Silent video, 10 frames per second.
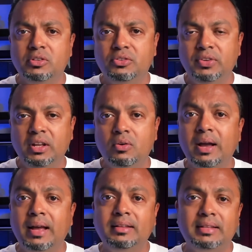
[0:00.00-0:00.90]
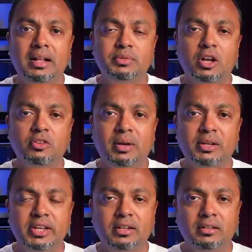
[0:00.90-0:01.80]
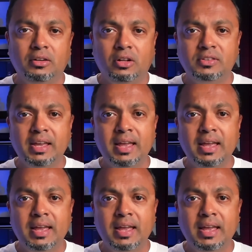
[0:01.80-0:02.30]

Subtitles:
this video. That helps out my channel a lot.